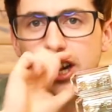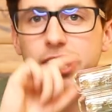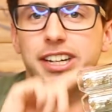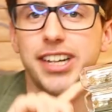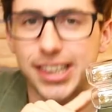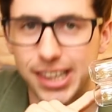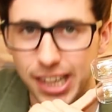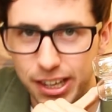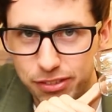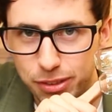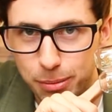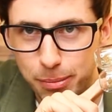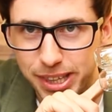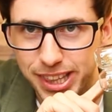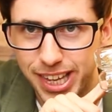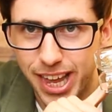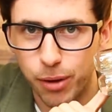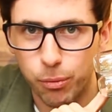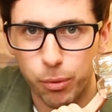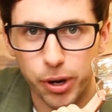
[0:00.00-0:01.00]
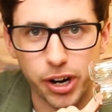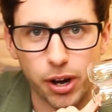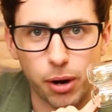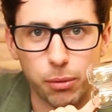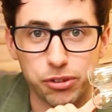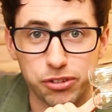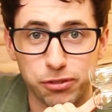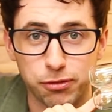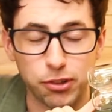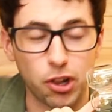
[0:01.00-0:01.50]
I didn't leave them in there when I
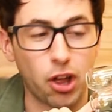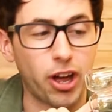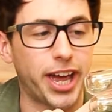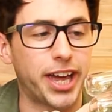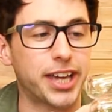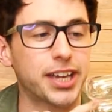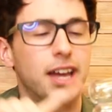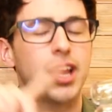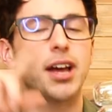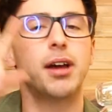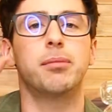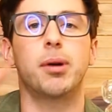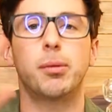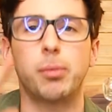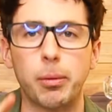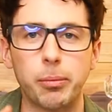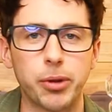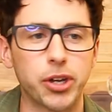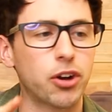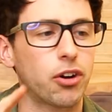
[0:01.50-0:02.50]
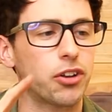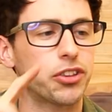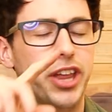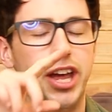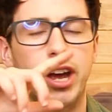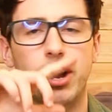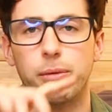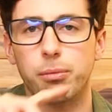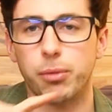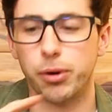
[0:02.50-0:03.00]
was flying, but when we got
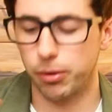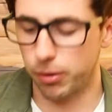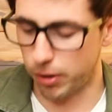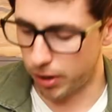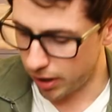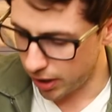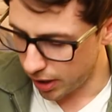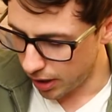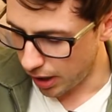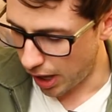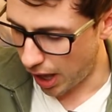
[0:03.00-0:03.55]
there and we were,